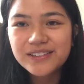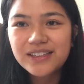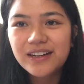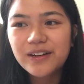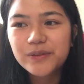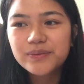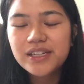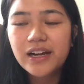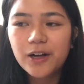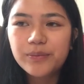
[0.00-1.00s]

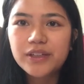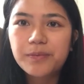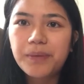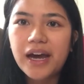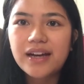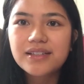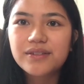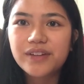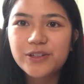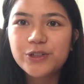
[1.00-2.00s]
to help me pass
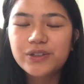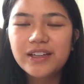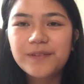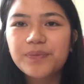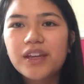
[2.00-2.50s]
eventually.